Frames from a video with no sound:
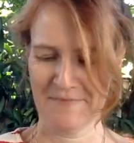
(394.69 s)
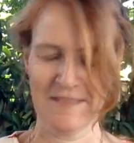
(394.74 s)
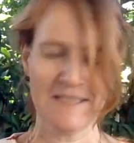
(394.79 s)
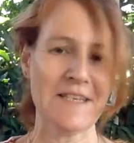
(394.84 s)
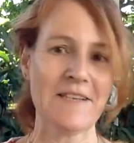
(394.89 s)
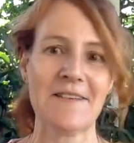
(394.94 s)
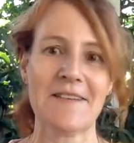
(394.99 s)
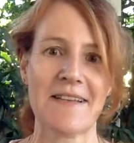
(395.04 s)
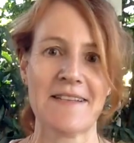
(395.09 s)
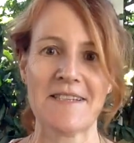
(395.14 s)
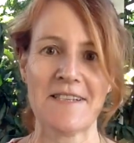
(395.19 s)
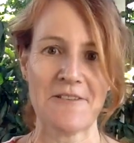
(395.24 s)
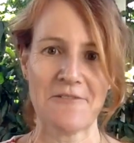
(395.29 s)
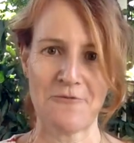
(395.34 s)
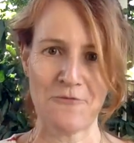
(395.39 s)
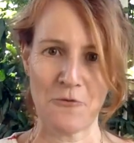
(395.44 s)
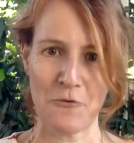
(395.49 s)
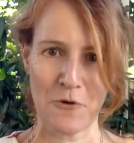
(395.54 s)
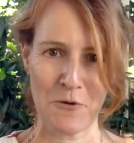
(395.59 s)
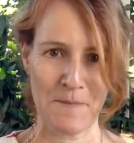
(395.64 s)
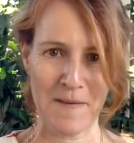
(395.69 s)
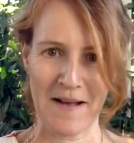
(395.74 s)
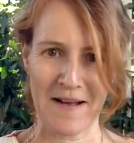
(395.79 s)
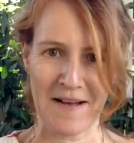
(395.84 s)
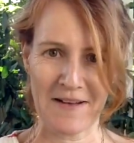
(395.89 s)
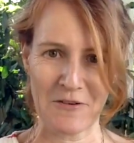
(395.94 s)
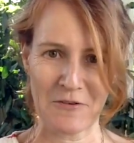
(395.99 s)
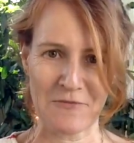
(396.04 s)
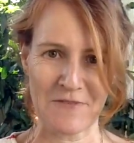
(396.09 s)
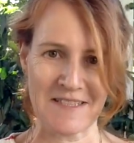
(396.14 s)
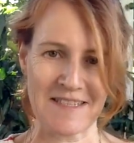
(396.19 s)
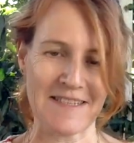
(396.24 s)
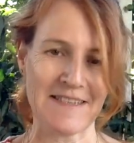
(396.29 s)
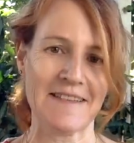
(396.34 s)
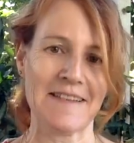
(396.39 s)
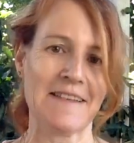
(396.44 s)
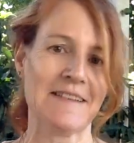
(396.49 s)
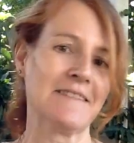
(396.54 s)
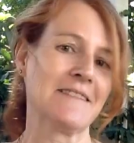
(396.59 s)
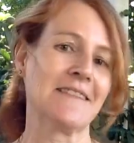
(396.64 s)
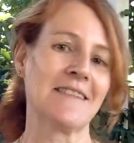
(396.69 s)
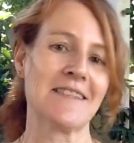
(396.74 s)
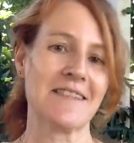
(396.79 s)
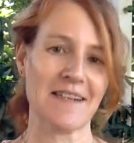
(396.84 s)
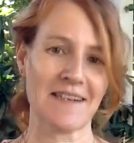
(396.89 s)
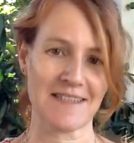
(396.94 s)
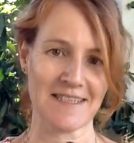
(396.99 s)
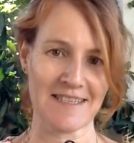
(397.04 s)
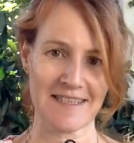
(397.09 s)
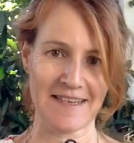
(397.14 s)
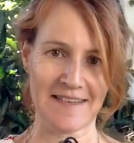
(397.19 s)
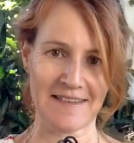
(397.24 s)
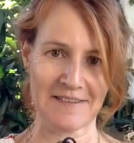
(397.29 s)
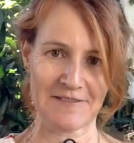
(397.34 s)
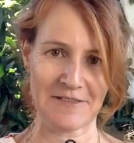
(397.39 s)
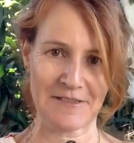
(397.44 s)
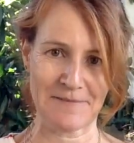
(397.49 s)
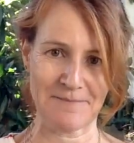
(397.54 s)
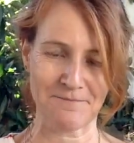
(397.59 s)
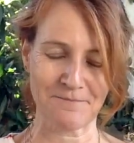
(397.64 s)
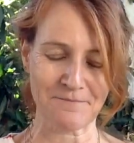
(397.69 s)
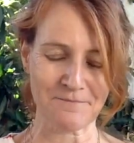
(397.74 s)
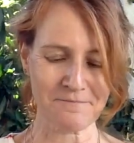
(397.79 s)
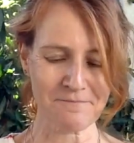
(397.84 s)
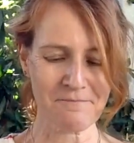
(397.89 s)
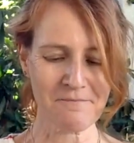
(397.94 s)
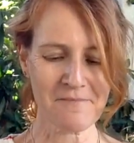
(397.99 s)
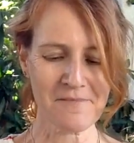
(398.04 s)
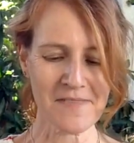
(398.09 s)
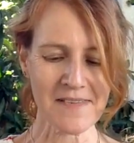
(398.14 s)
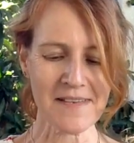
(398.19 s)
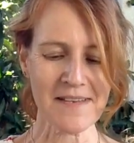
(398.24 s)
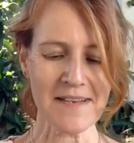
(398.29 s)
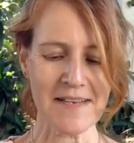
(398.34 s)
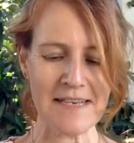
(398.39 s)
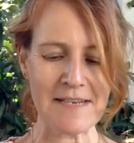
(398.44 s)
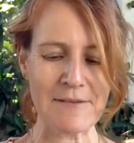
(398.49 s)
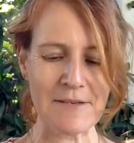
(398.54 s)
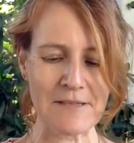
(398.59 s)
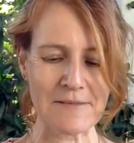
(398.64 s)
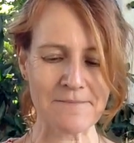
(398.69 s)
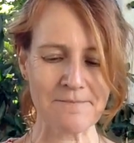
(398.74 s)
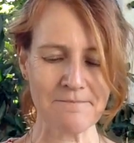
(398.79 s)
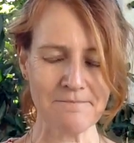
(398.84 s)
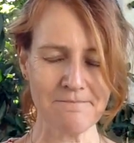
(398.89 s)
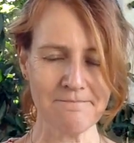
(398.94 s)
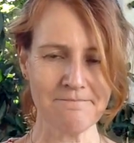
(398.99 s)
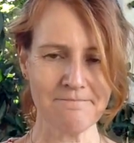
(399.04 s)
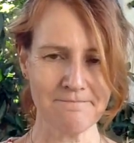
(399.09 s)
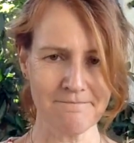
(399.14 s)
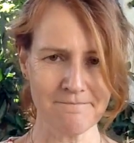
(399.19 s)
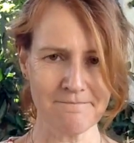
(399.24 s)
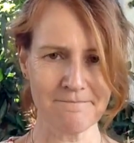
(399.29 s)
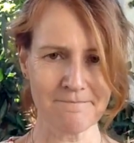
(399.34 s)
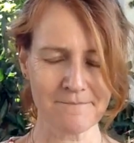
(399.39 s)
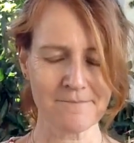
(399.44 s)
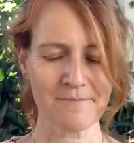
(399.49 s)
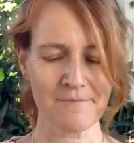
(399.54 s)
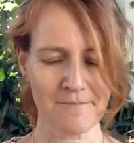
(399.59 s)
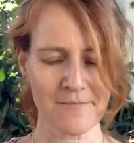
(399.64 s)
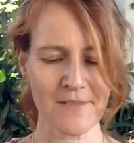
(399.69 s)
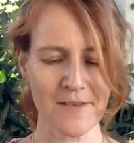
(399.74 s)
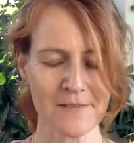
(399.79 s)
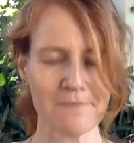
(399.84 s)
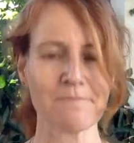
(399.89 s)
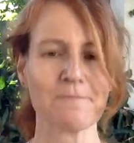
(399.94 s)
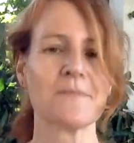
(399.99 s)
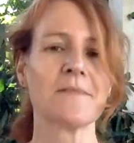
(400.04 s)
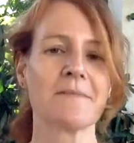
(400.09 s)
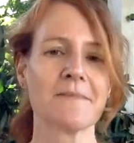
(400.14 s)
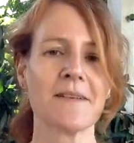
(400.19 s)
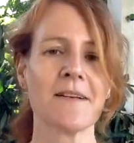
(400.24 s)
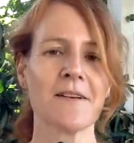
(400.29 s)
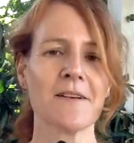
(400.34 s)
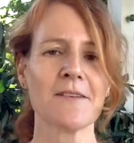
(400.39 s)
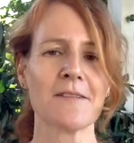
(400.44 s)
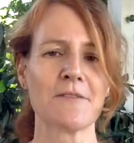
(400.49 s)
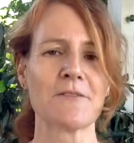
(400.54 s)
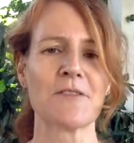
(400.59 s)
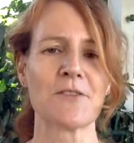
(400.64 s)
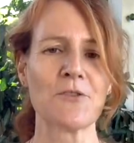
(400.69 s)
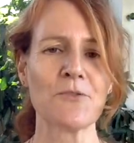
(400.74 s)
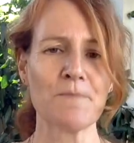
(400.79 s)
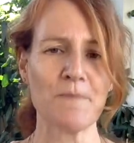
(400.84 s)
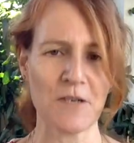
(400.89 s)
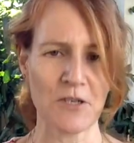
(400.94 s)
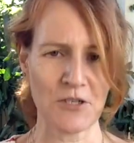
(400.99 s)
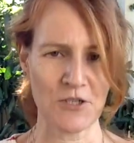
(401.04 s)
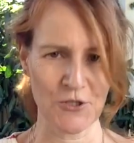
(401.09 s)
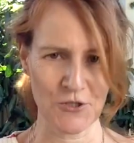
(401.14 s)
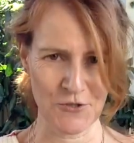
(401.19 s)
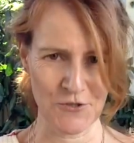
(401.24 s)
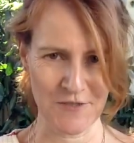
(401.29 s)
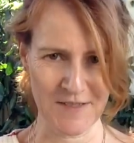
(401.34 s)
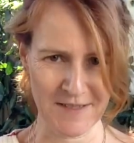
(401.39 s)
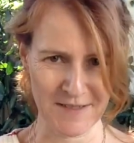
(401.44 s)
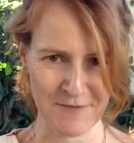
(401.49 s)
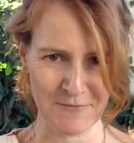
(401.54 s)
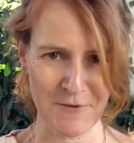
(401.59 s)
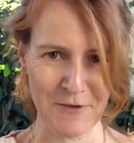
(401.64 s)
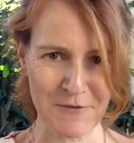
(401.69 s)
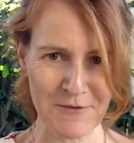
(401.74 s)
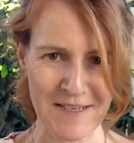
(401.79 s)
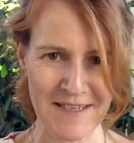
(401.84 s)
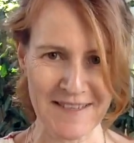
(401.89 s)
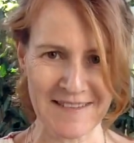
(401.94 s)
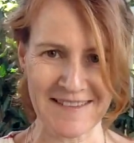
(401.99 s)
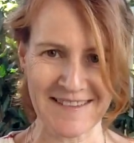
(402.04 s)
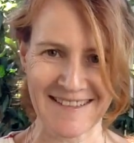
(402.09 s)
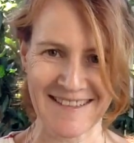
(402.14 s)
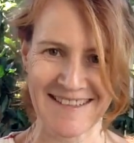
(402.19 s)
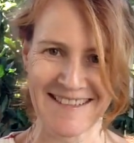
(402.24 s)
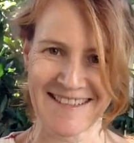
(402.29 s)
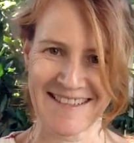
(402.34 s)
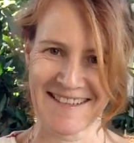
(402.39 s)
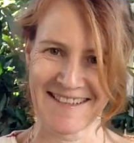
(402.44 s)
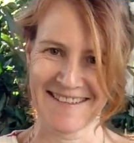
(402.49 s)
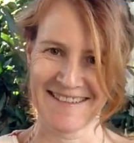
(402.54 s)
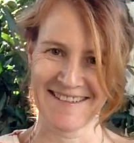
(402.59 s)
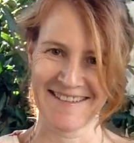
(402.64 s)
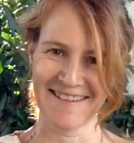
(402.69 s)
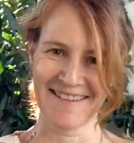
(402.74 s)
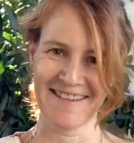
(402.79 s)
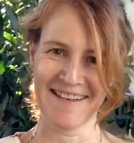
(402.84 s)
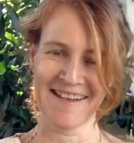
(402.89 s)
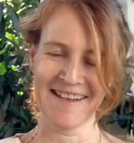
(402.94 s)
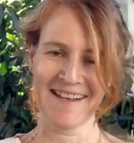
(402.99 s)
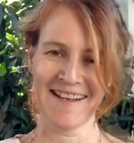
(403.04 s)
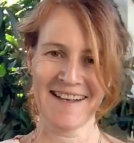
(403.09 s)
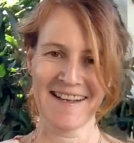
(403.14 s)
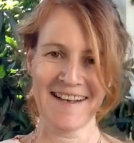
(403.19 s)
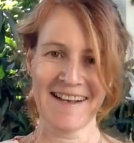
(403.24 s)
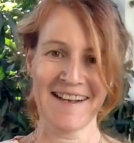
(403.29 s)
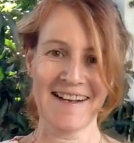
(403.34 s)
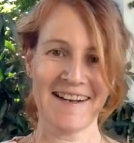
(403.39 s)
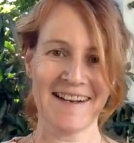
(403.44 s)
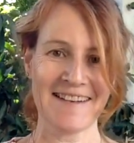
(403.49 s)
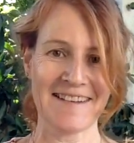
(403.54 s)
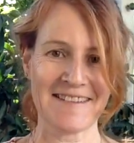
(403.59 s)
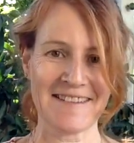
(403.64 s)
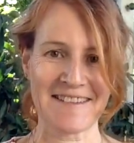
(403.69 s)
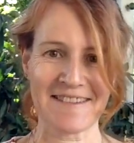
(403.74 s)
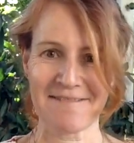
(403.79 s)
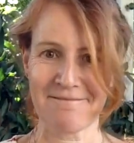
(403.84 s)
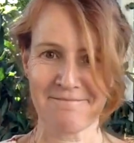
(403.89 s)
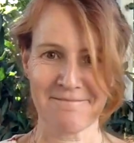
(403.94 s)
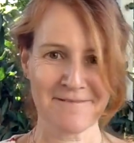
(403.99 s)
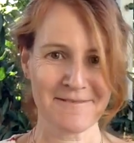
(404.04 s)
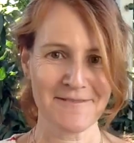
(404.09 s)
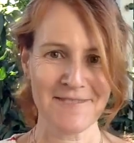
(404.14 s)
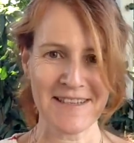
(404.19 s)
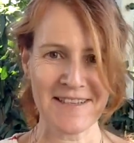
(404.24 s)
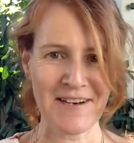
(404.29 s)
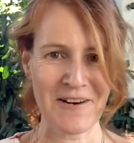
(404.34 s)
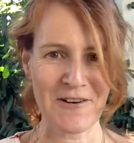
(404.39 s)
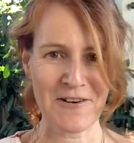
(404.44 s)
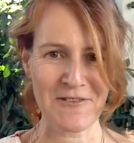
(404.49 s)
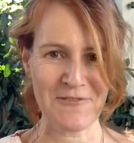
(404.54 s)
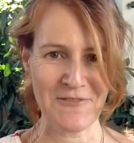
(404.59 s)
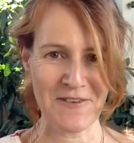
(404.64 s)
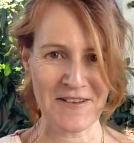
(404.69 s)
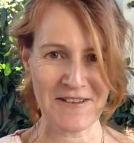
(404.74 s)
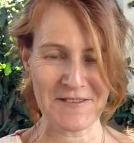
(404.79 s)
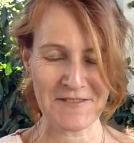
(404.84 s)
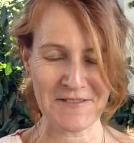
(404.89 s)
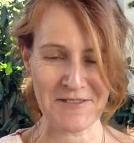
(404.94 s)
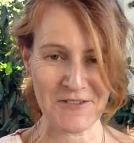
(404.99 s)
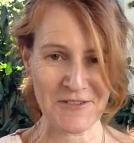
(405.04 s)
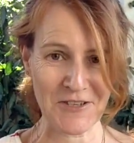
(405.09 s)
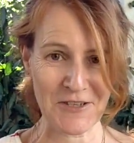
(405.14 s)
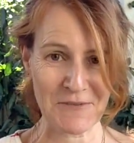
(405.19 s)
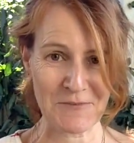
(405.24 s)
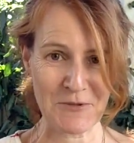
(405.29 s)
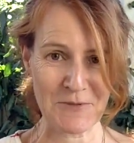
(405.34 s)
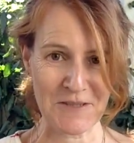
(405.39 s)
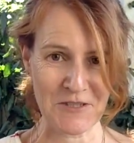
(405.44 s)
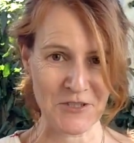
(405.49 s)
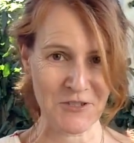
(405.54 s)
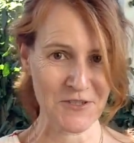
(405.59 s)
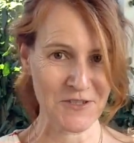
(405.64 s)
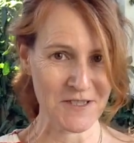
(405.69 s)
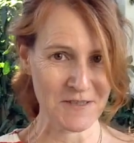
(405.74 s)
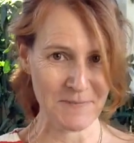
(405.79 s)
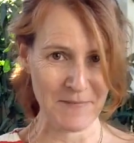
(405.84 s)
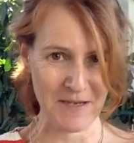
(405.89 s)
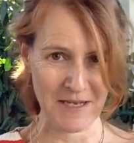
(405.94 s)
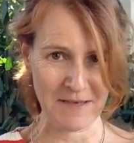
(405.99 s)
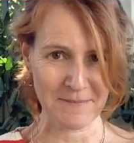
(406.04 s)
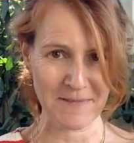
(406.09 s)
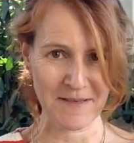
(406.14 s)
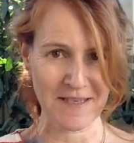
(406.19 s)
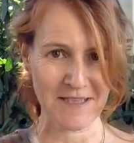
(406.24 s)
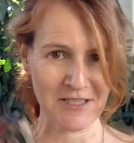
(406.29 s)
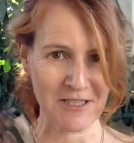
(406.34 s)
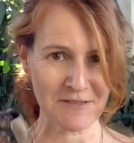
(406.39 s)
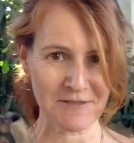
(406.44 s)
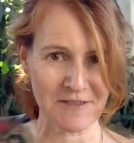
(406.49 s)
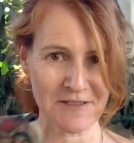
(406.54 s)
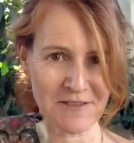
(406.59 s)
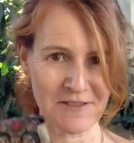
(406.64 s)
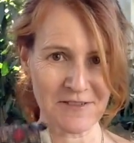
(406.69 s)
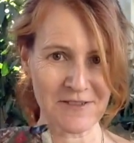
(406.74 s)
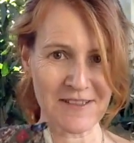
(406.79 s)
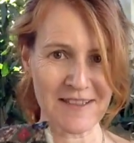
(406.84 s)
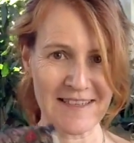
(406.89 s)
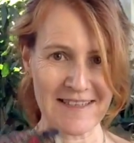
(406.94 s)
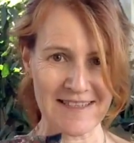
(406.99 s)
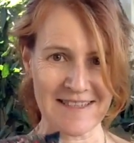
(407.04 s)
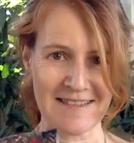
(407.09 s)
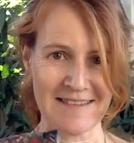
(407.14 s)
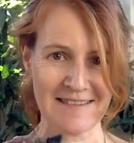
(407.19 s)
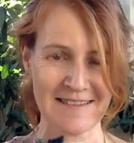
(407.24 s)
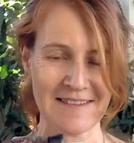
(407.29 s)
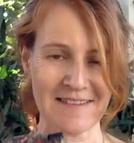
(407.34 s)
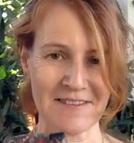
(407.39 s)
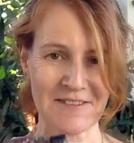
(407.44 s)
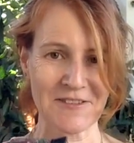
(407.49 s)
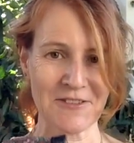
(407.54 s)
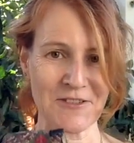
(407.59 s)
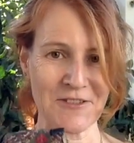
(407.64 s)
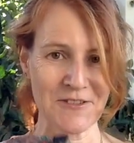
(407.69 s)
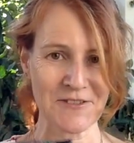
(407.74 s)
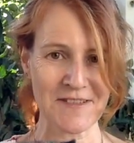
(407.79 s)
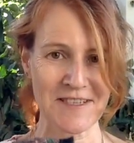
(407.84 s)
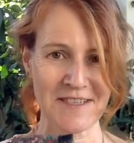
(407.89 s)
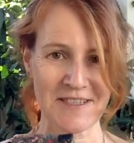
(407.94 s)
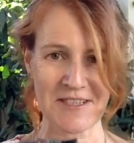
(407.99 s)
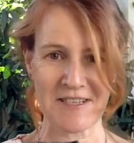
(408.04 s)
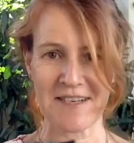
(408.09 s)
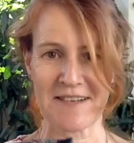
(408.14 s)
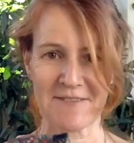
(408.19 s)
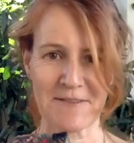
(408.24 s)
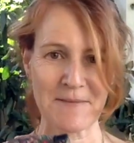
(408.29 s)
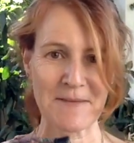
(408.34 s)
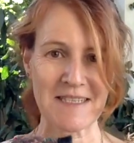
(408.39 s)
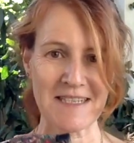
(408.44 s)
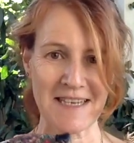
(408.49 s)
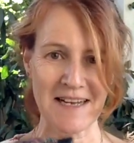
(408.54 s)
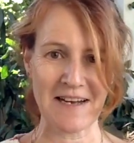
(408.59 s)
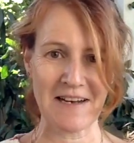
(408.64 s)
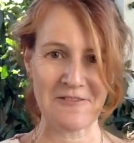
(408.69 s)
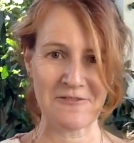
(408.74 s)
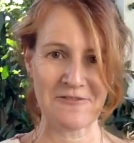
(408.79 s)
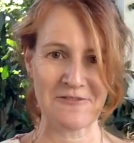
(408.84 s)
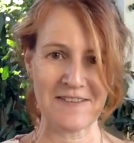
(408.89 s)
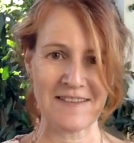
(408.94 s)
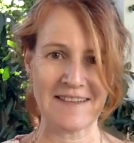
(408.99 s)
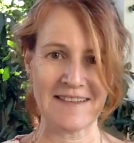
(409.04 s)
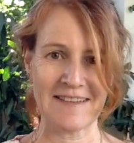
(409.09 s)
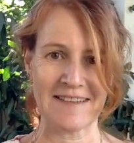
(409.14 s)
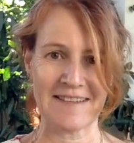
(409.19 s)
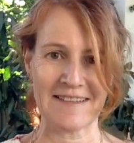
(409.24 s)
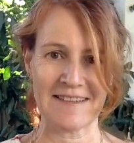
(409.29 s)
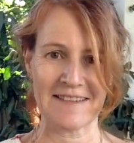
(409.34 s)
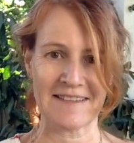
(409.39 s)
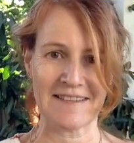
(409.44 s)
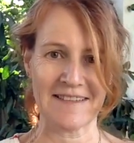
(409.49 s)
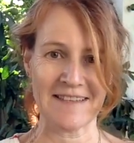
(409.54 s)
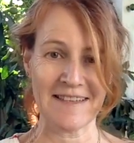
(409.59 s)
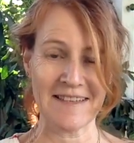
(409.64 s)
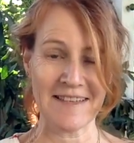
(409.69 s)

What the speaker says: they didn't fall apart, obviously. They stuck together, and he went, "It was a good pair of shoes, that's well done." And so I was really horrified that he was trying to pull my shoes apart, but actually it was a good lesson. Like, your shoes actually have to be tough, and